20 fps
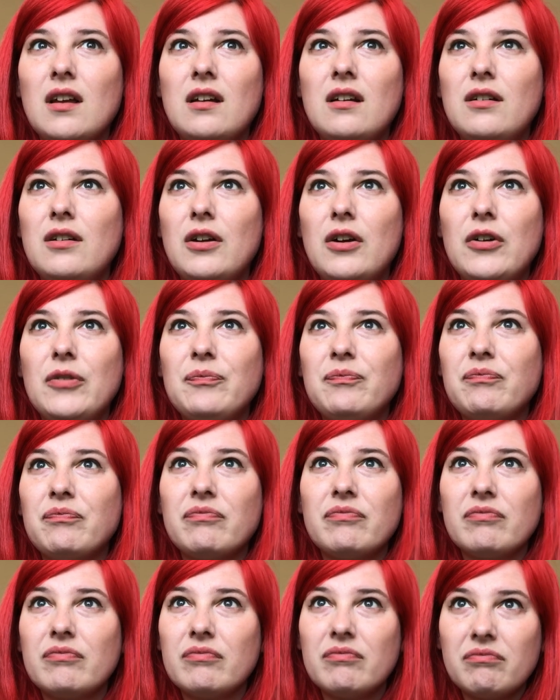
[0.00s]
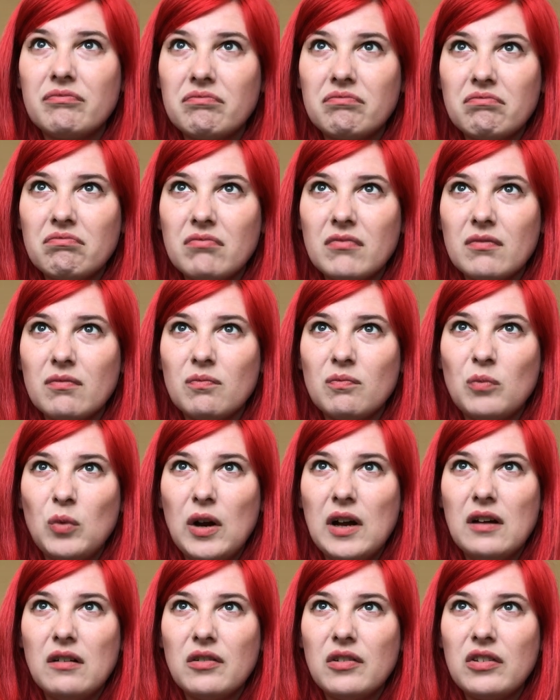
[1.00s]
I don't know.
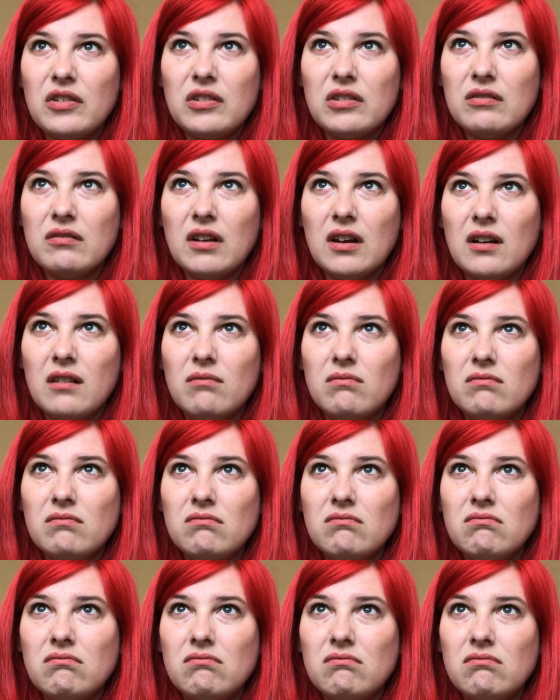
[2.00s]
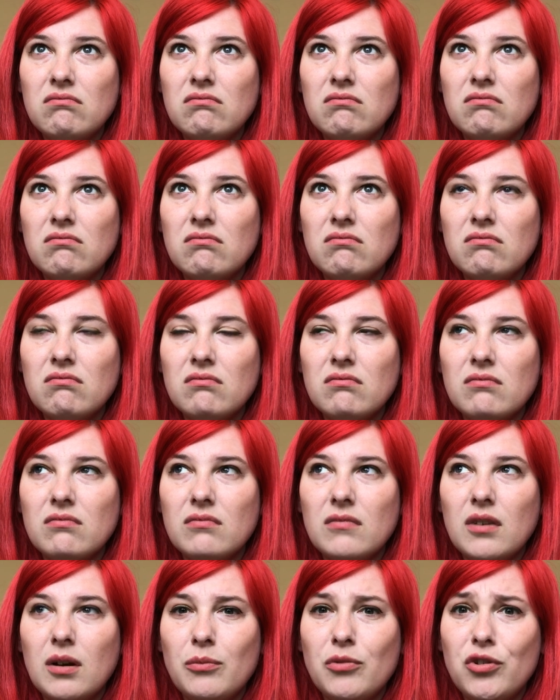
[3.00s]
What else?
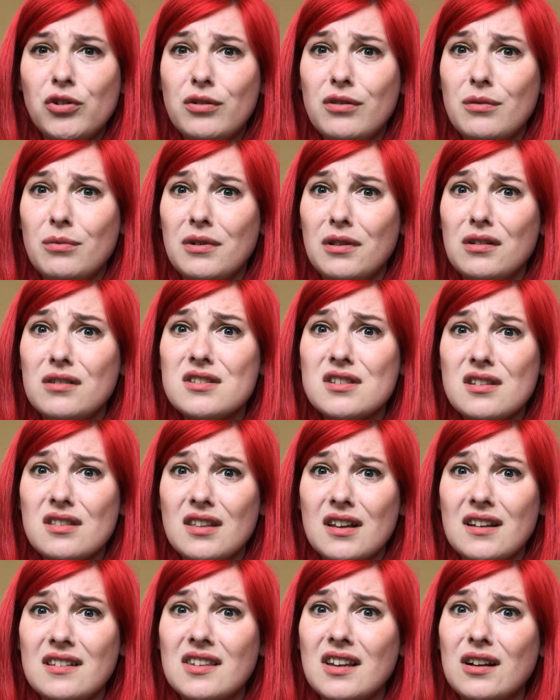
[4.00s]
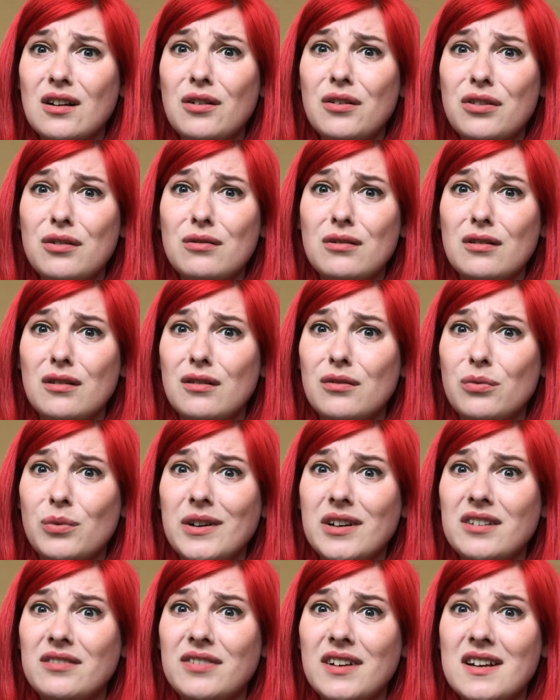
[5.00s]
I'm sure there were lots of things. I go through a lot of
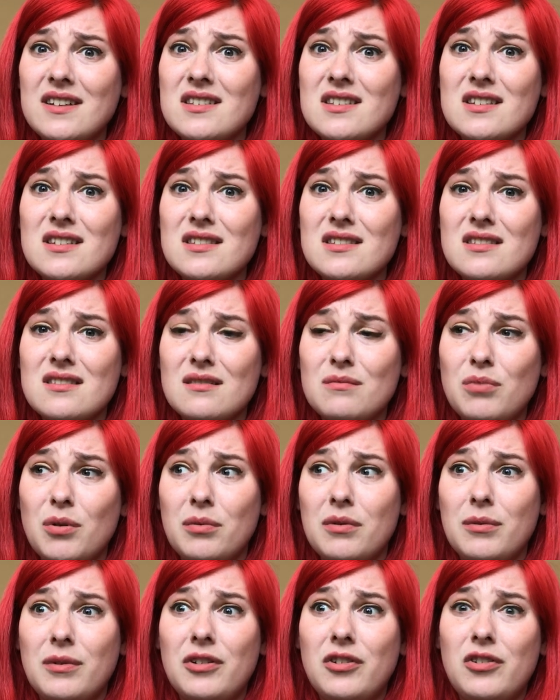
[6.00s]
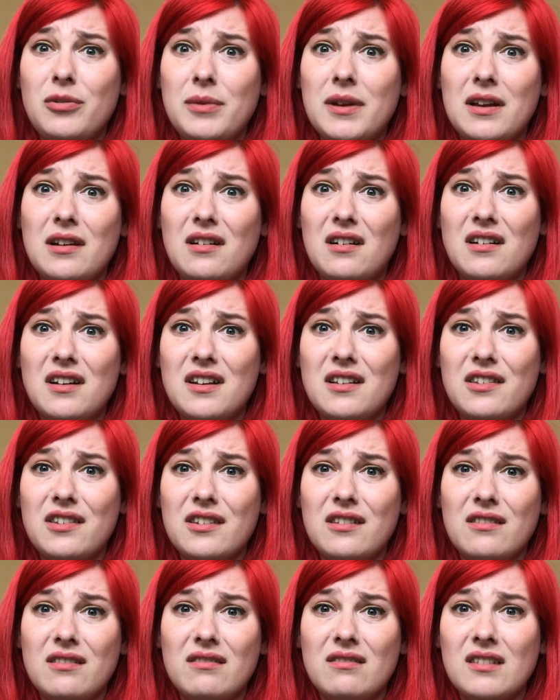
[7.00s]
weird phases. Probably wanted to be an
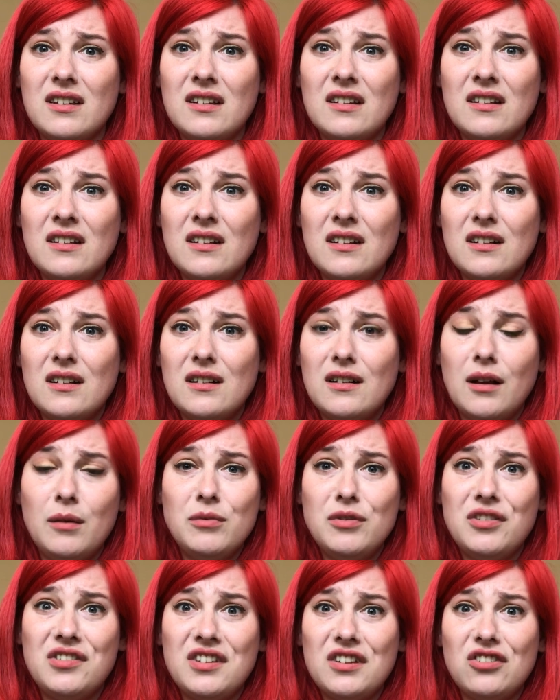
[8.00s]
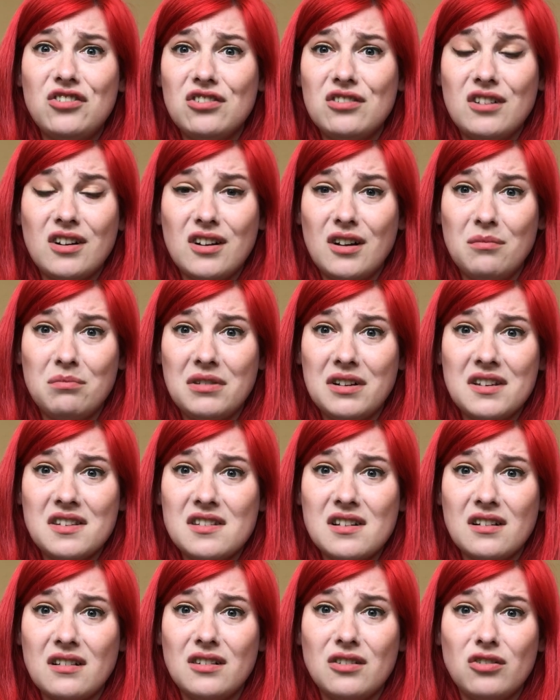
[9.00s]
artist and a musician. I can't play a
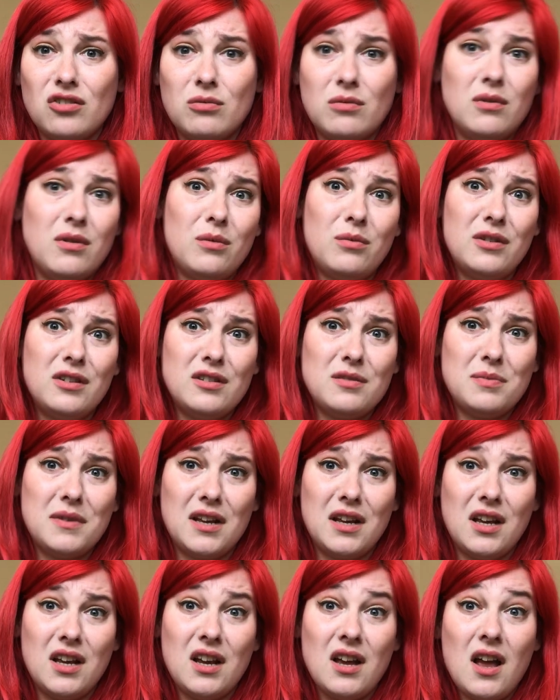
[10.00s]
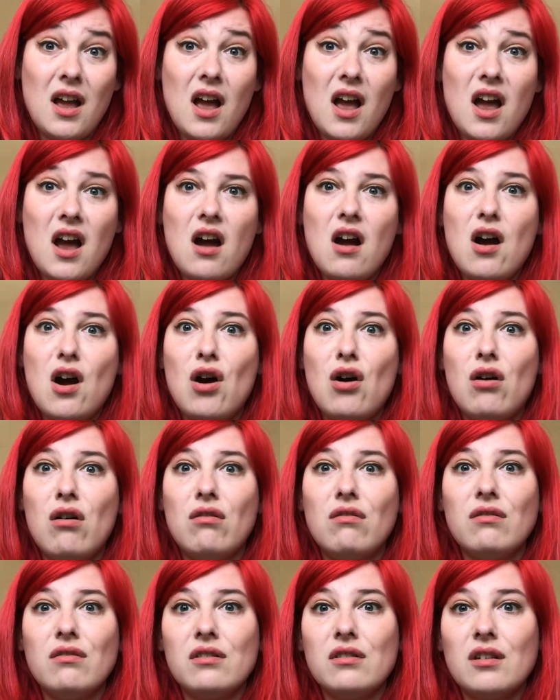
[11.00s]
single instrument. I wanted to be,
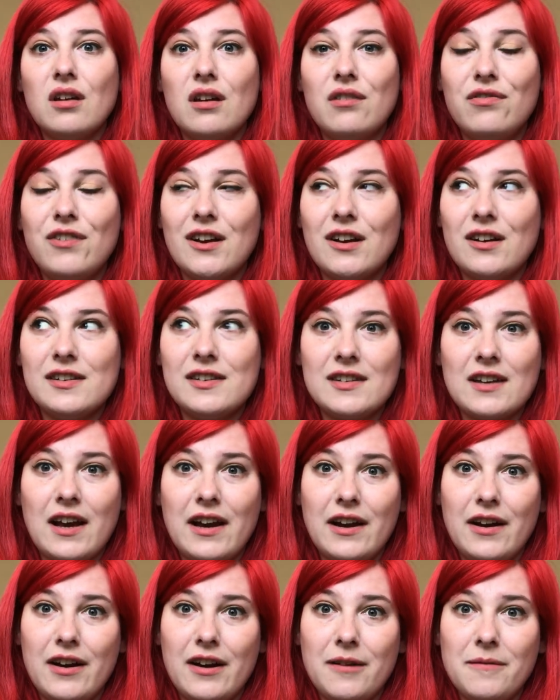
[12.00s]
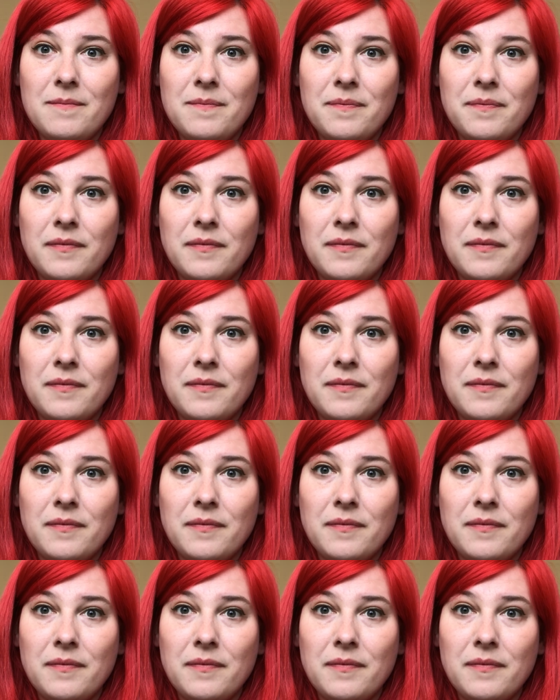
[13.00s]
a figure skater.